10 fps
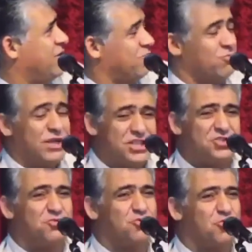wish to
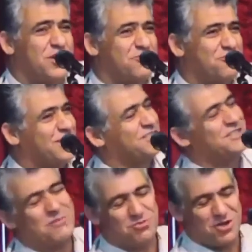go and once
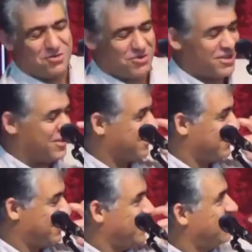sometime I
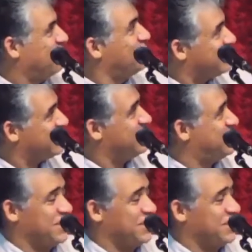visit this area.